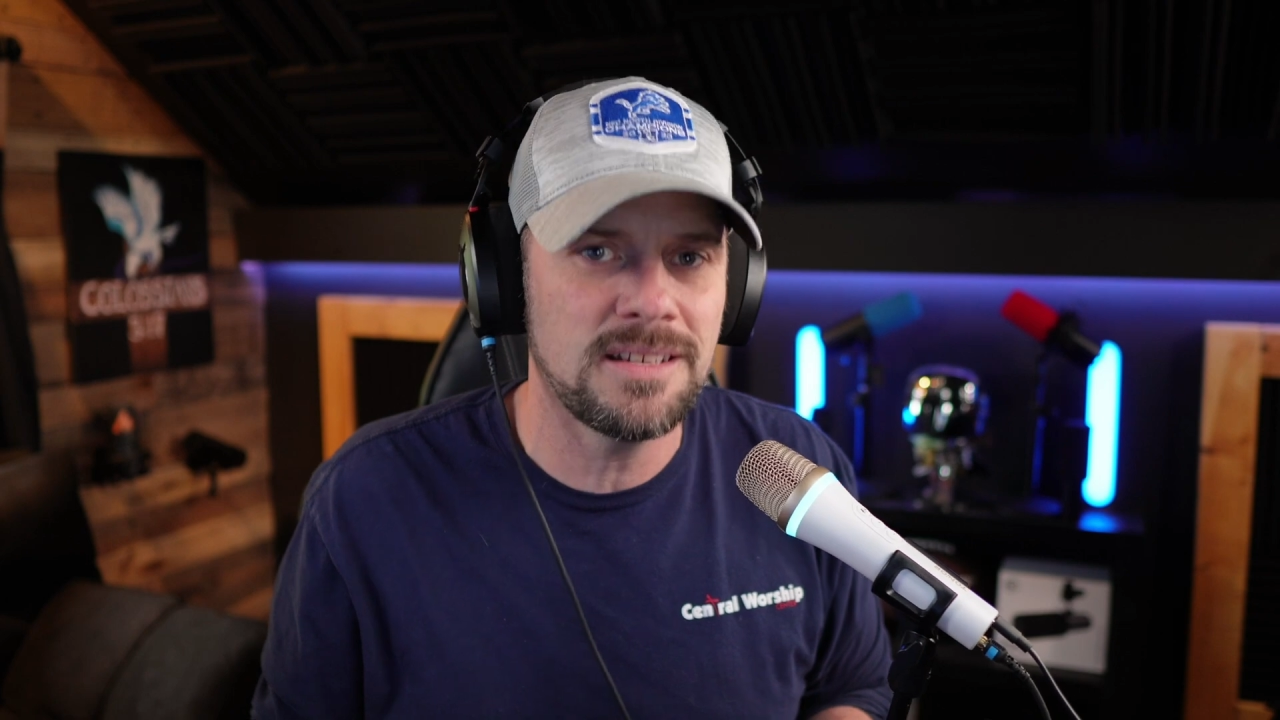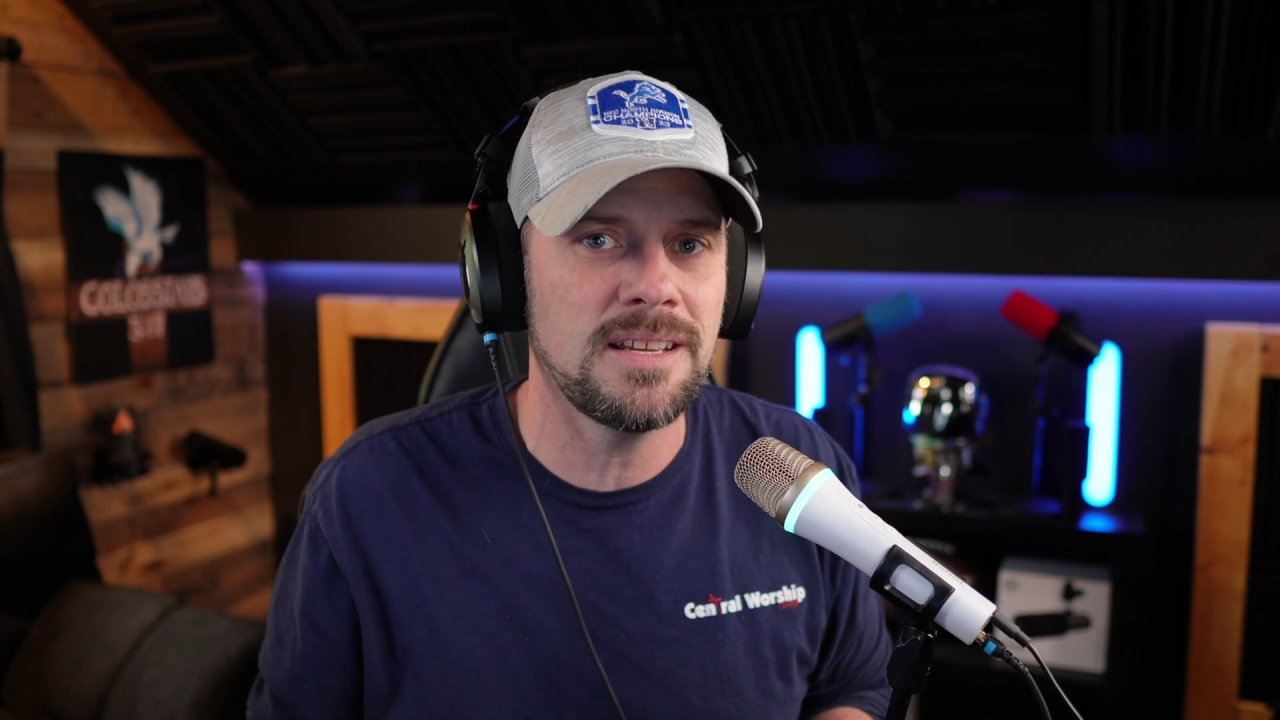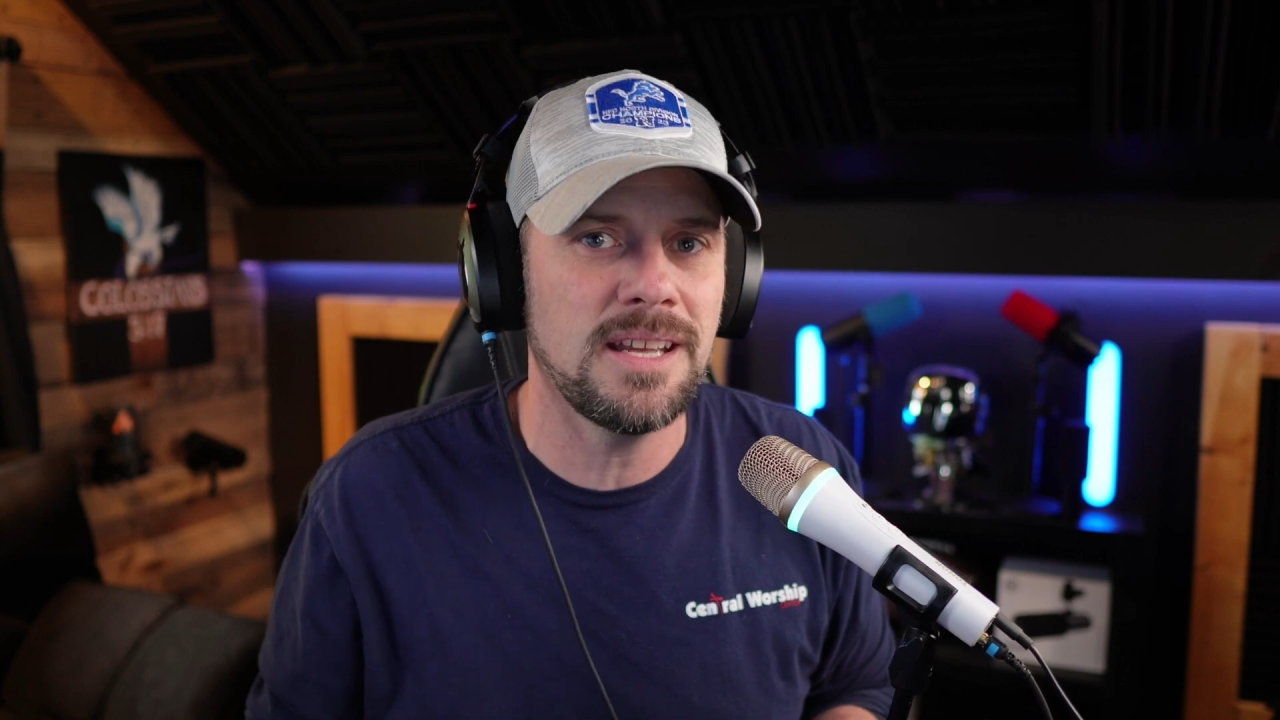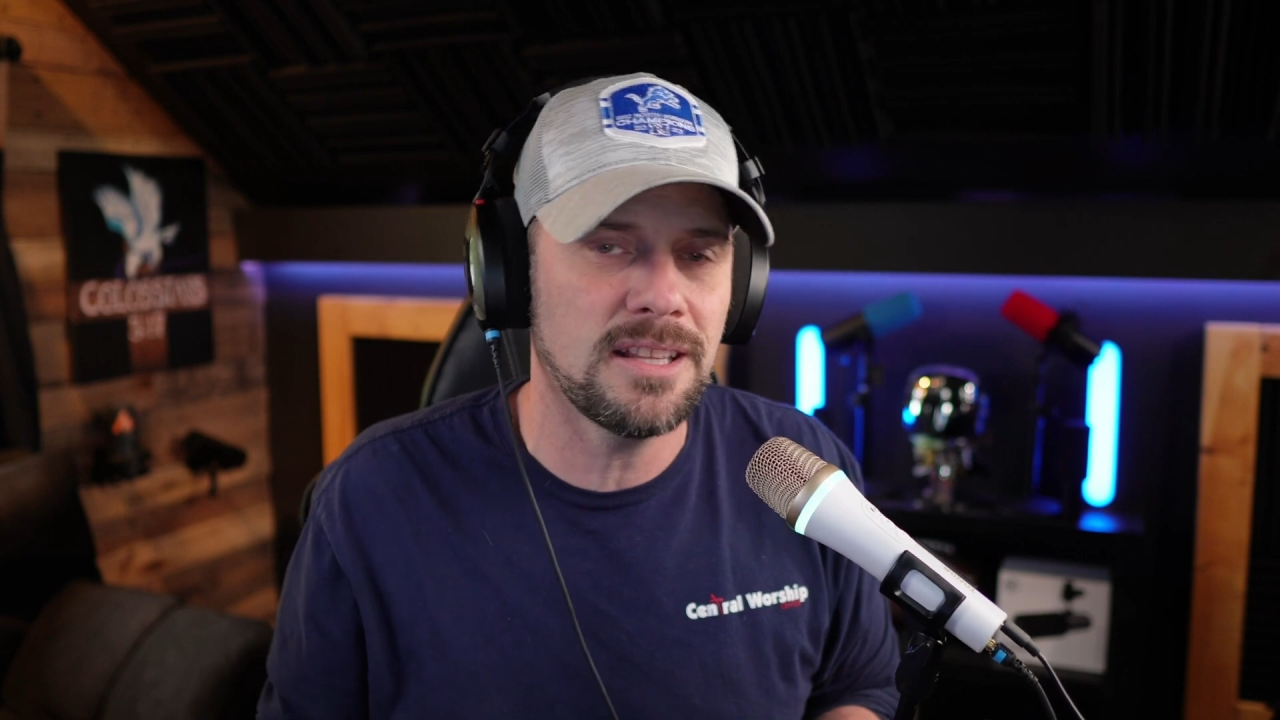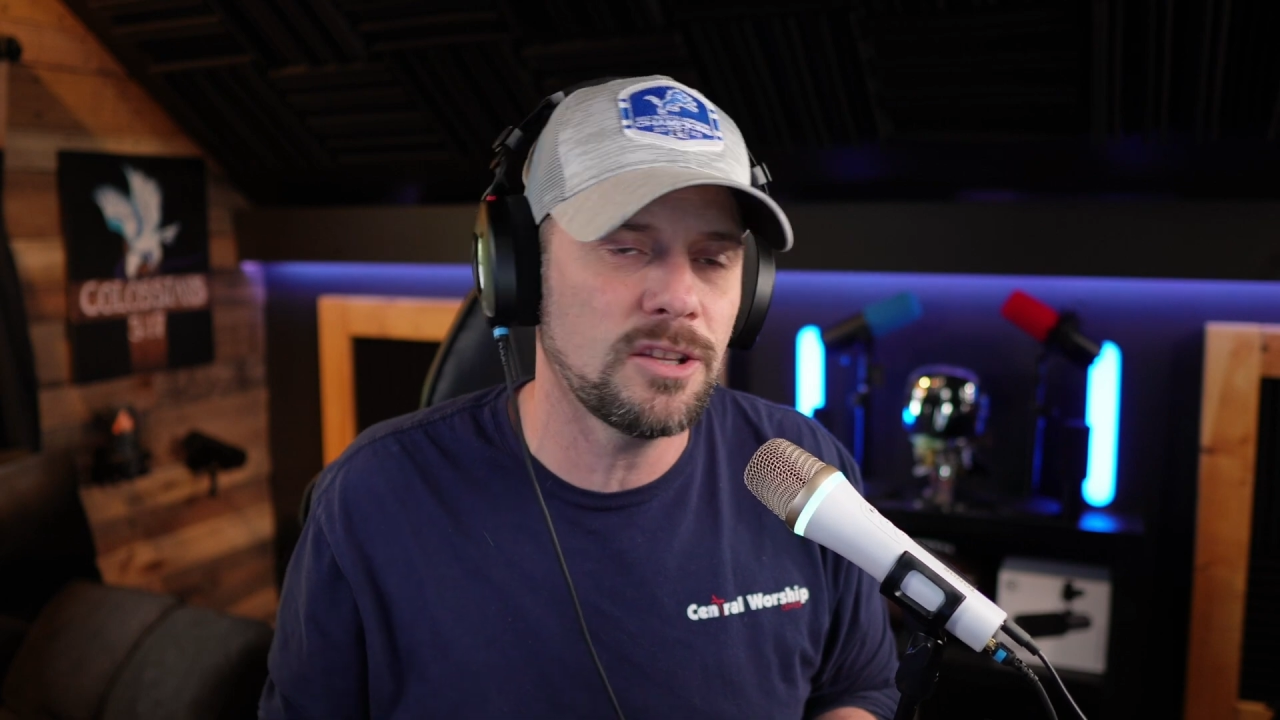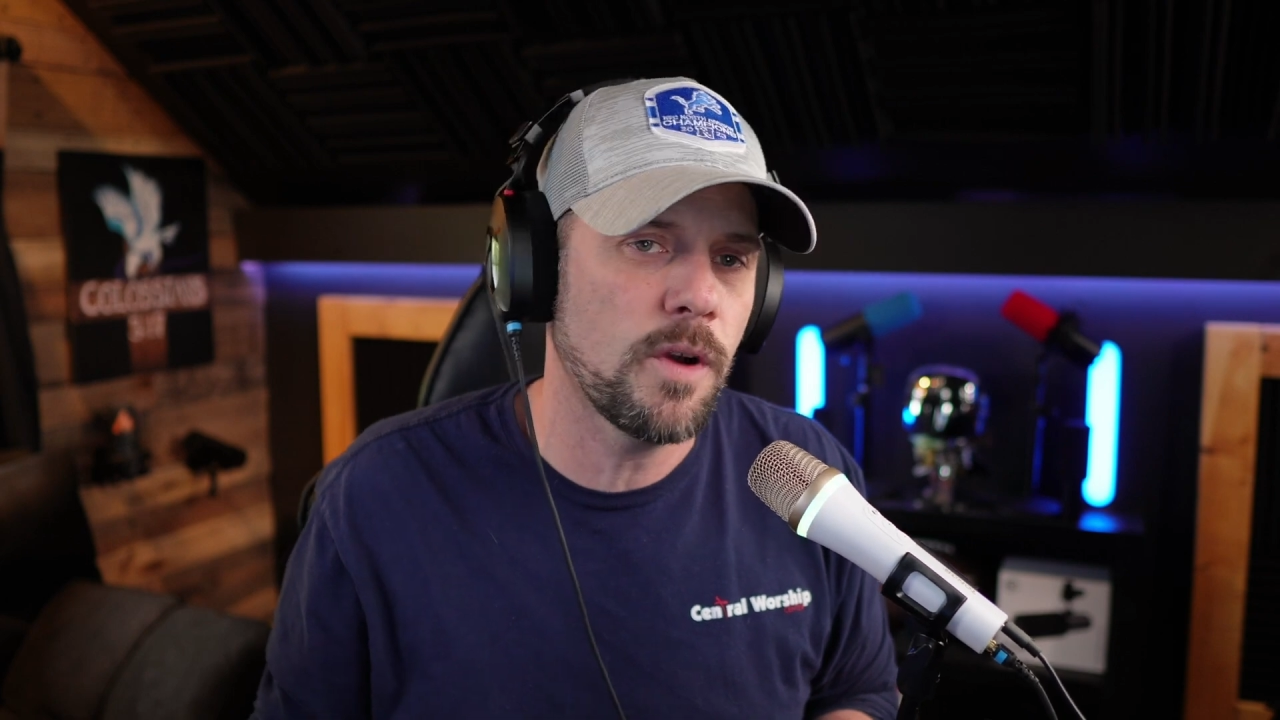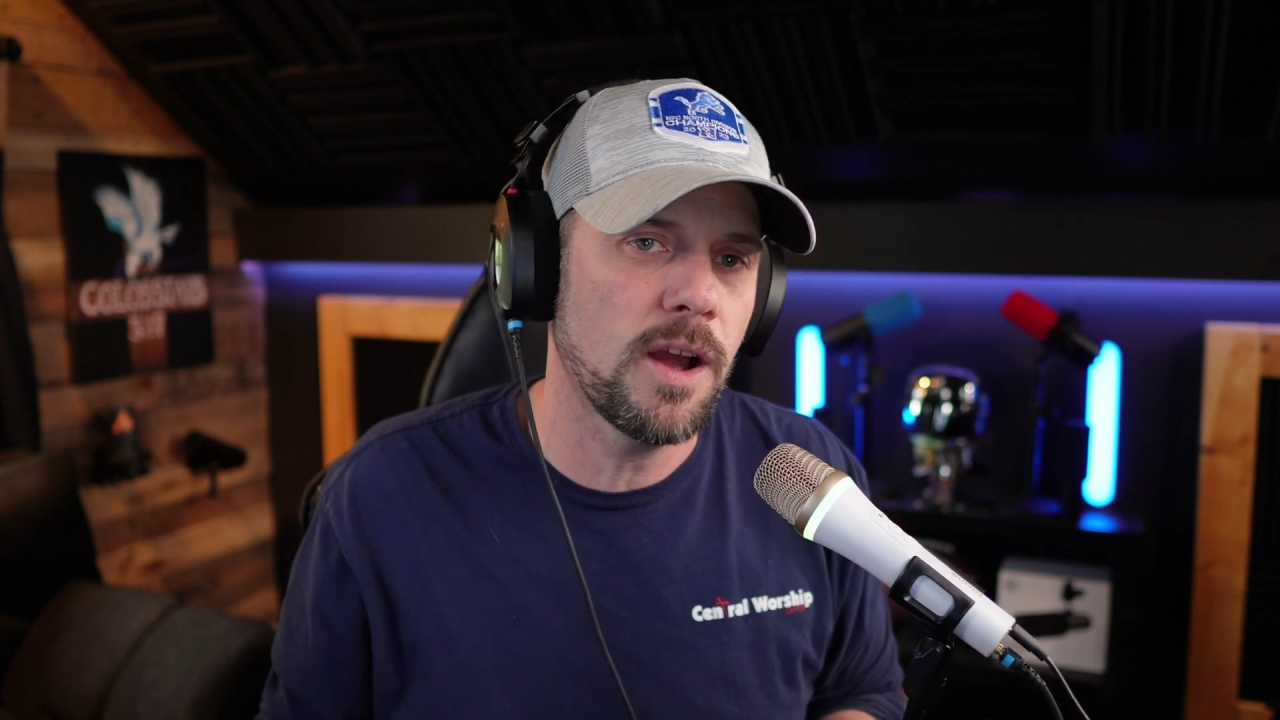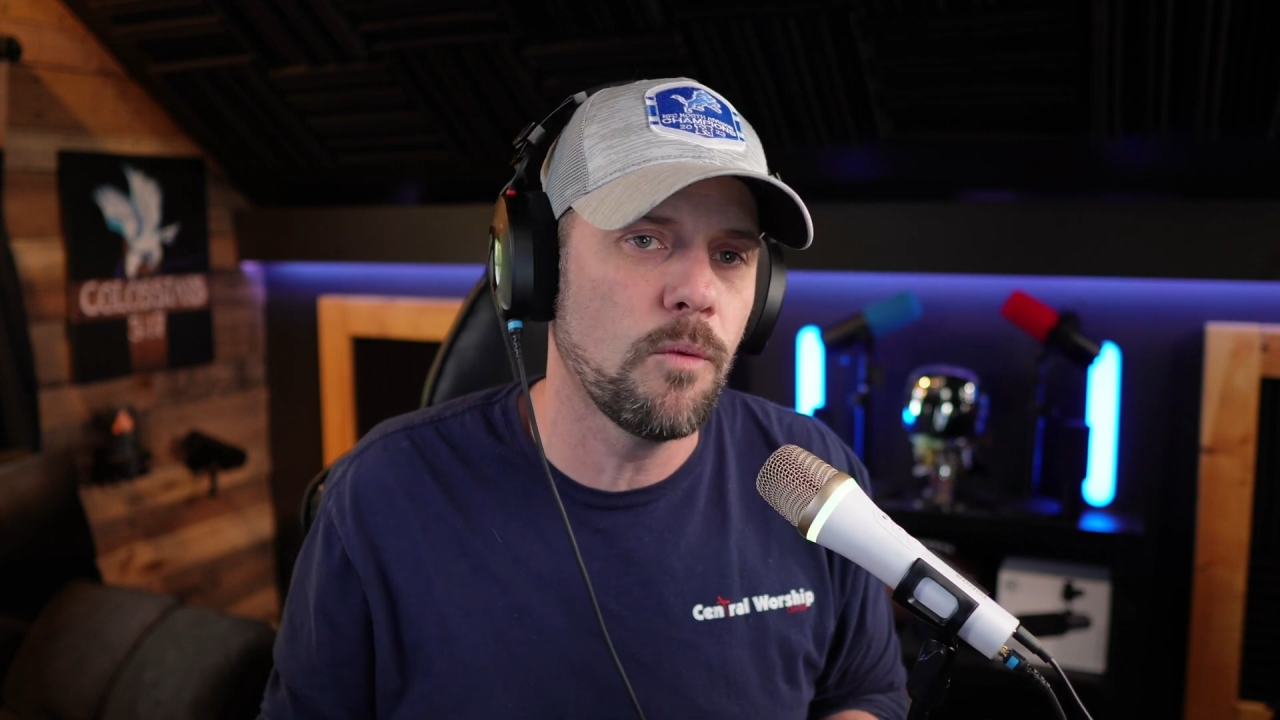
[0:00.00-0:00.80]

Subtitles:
to get it the way I